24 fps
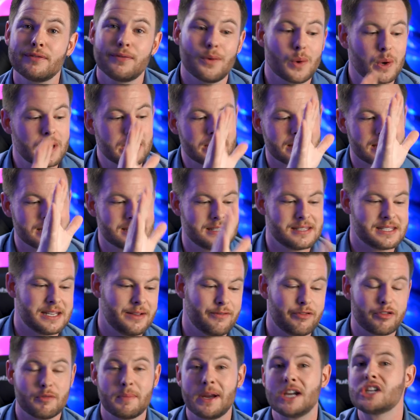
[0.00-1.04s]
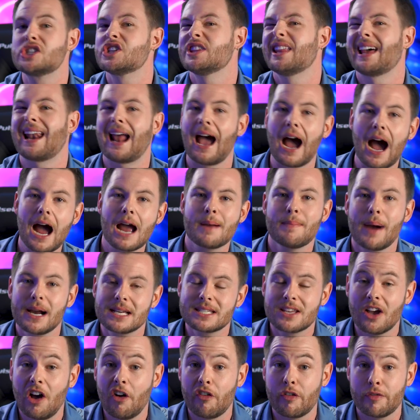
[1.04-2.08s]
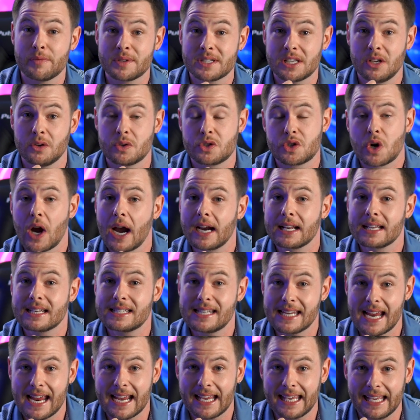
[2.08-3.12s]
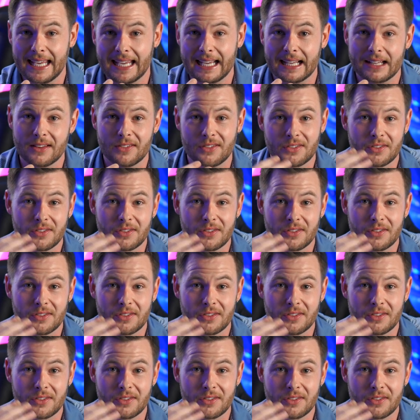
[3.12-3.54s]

for it. This is information that I myself am still trying to take in,